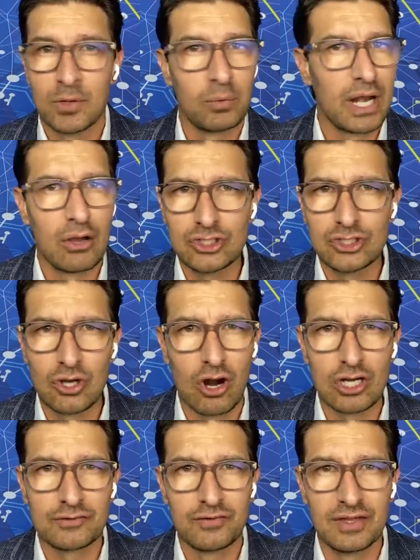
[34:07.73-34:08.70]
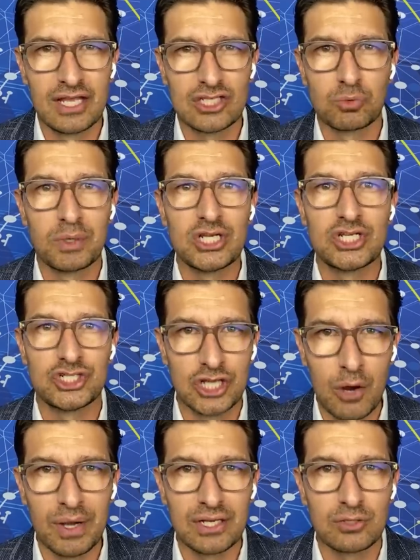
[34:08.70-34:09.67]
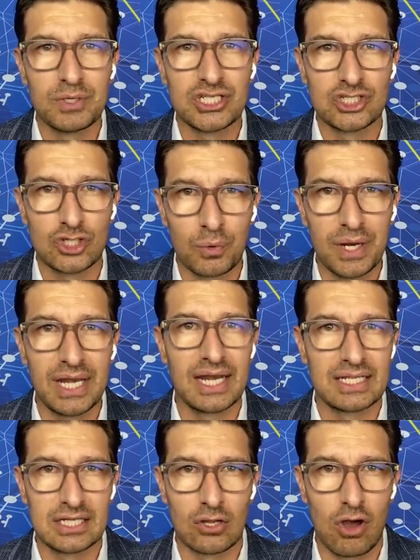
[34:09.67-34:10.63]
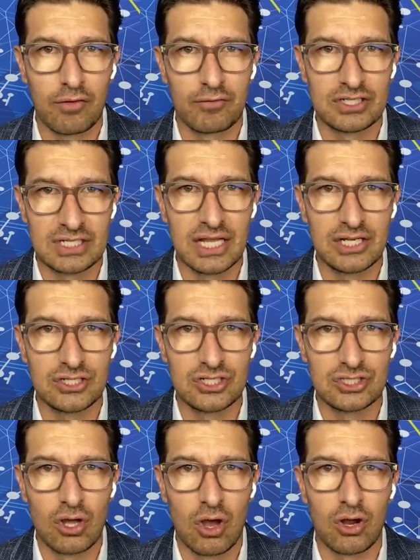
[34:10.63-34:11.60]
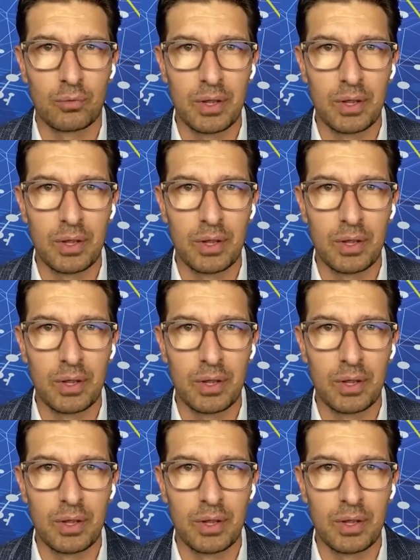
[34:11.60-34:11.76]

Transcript: We don't charge for this. We show it. We screen it as a conversation starter.